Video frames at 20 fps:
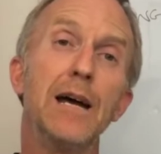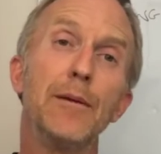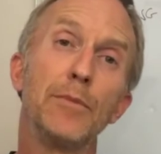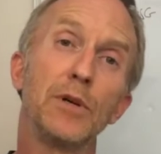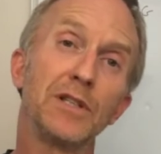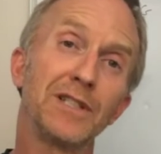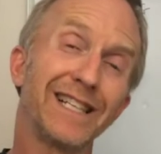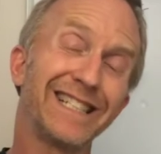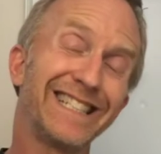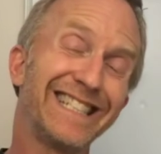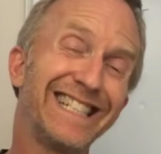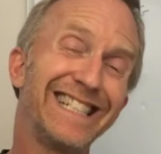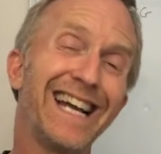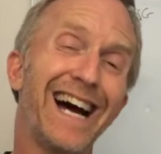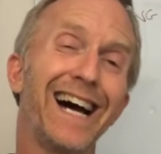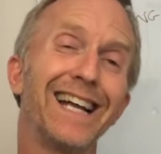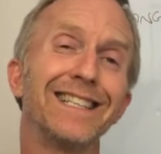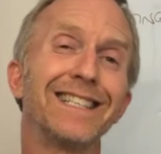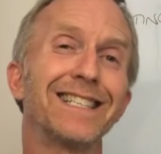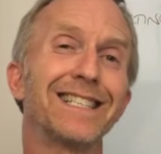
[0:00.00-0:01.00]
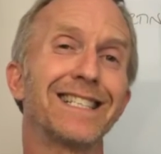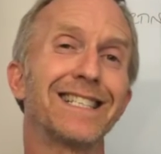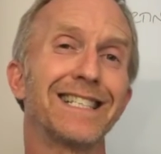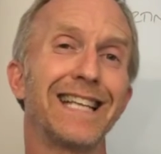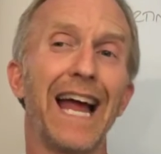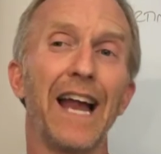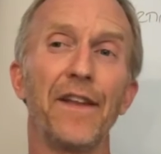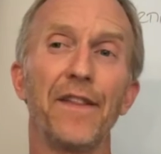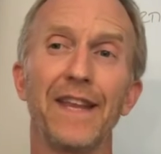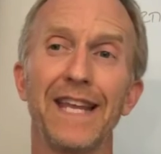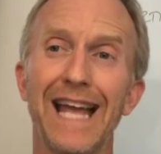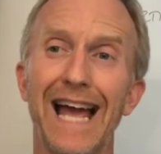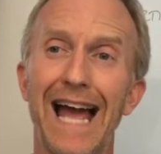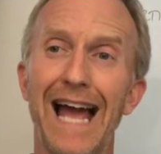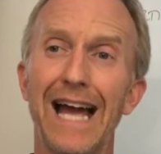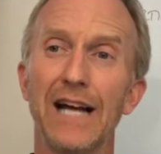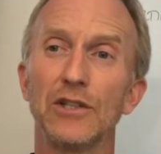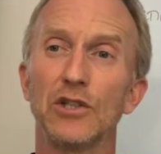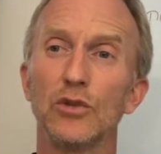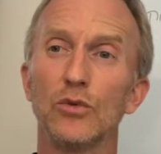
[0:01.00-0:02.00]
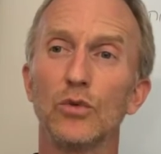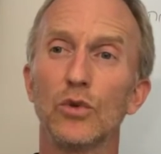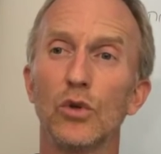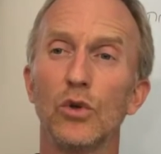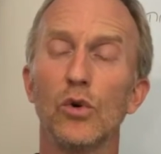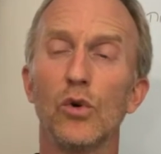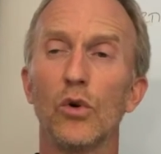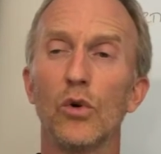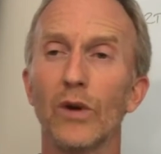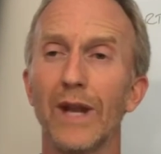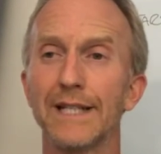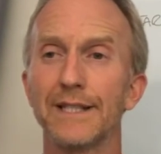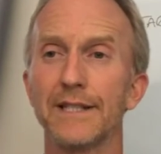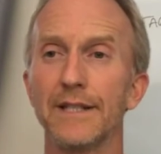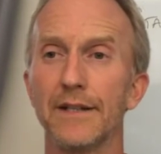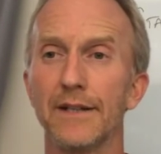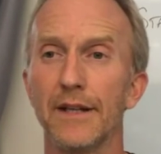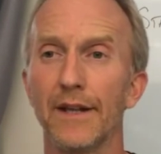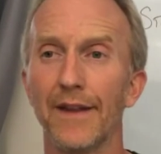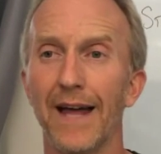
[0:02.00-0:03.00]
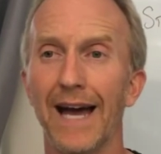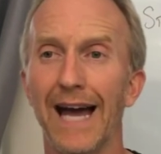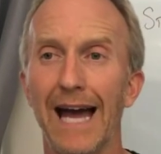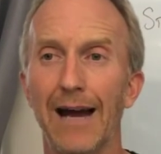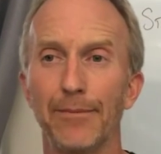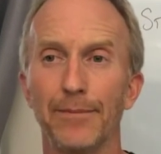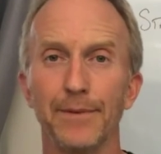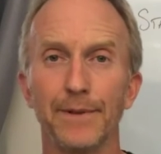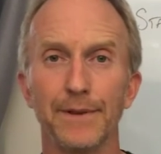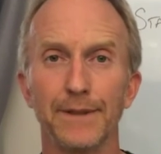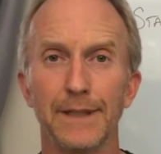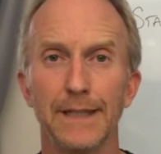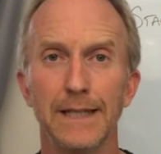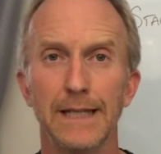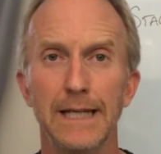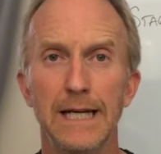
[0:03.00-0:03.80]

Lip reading: because I didn't understand the actual core lesson that happened.